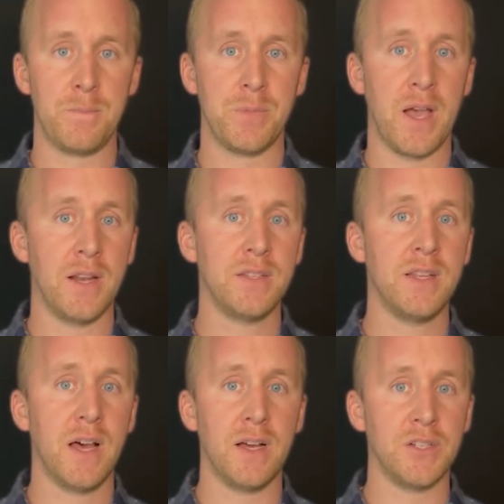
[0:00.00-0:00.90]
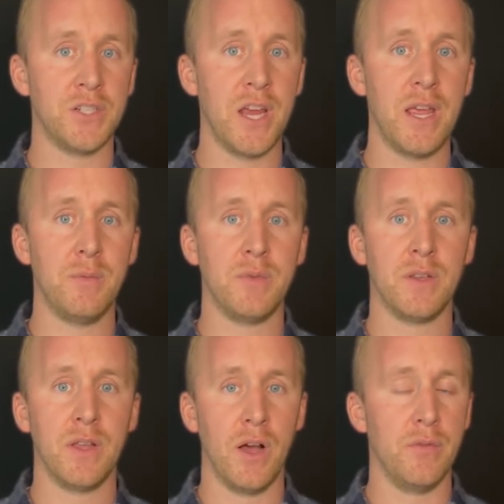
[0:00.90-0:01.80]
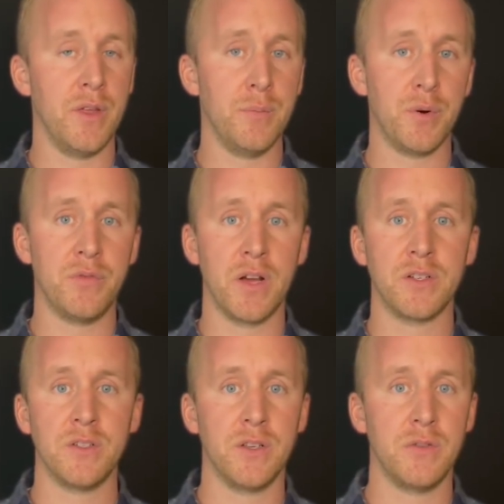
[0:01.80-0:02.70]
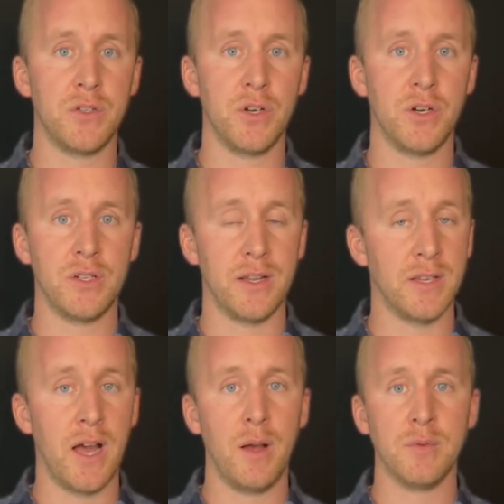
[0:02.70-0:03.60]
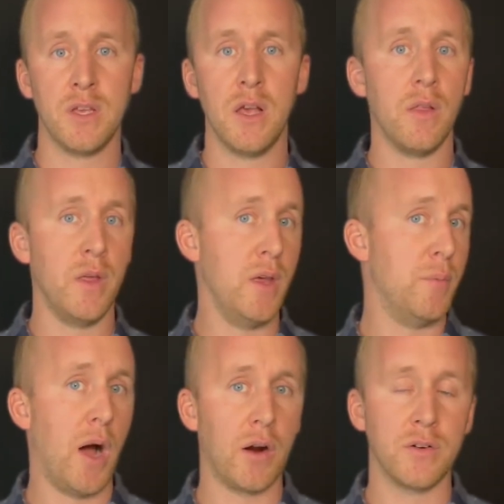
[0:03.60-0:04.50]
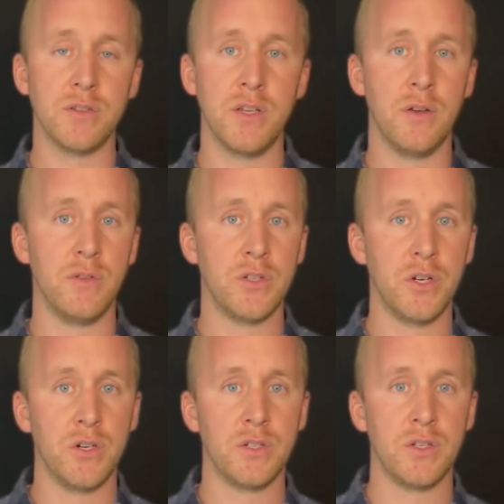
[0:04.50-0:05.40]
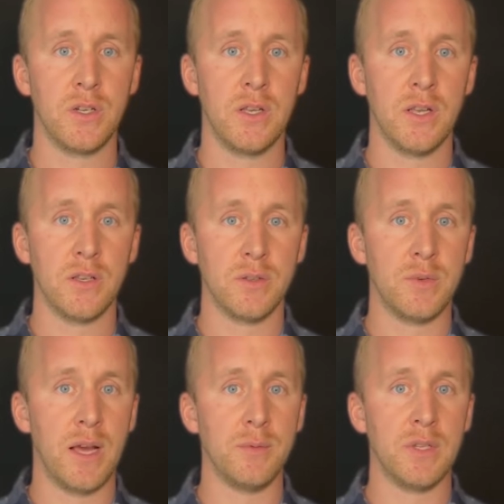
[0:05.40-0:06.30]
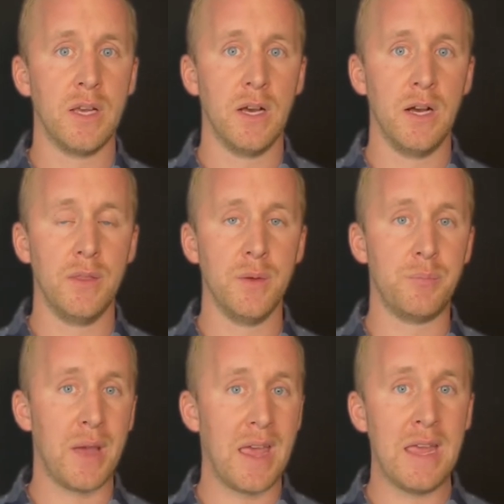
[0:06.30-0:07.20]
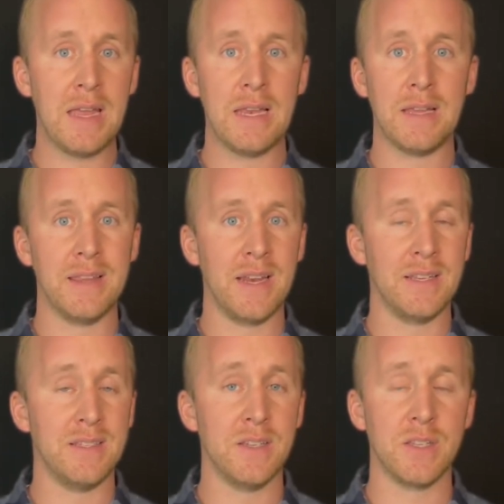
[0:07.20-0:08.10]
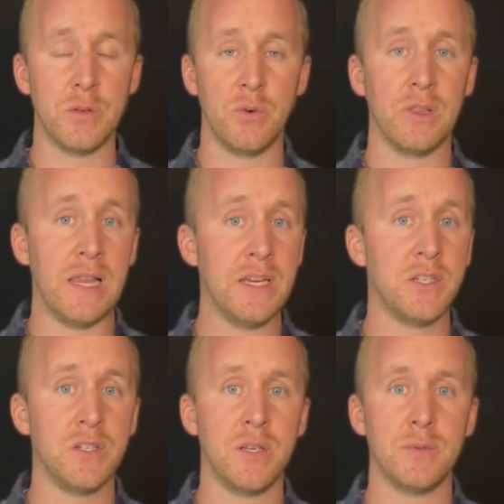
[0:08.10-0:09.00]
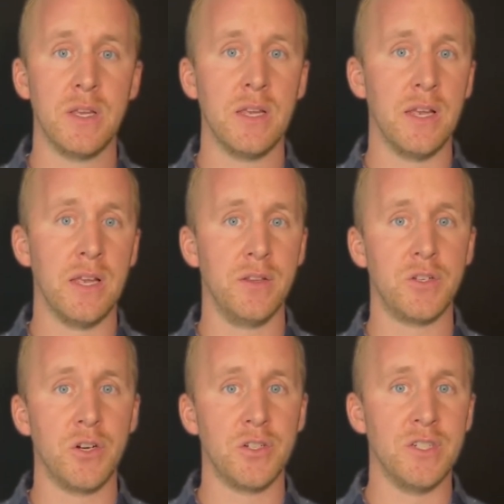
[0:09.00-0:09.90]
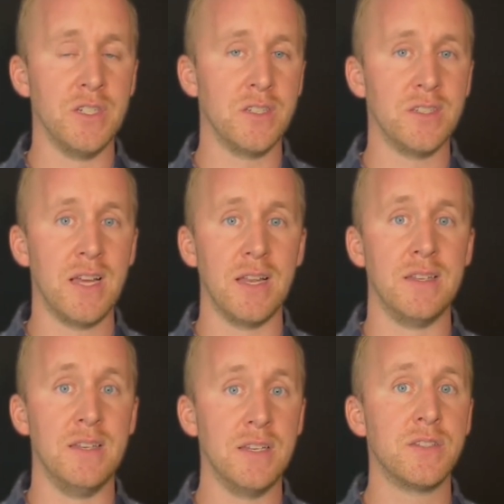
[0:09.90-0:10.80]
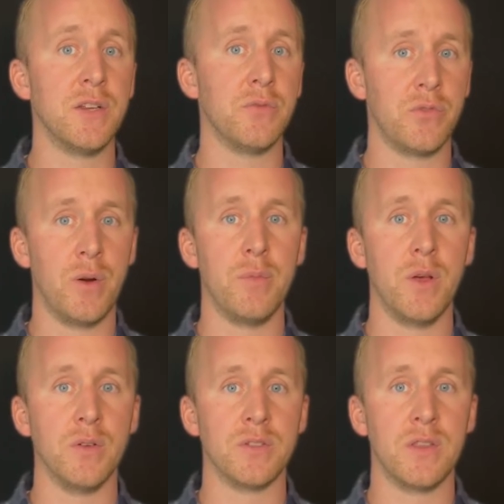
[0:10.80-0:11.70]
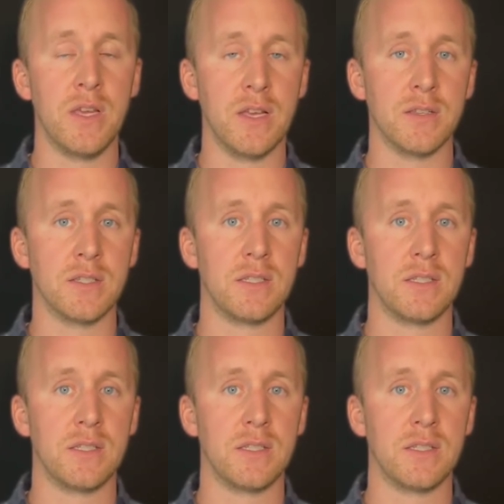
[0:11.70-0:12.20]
God is not ashamed of the imperfections of the church, at times the hypocrisy of the church, sometimes the pain that exists in relationships in the church. Jesus is not distant from those things.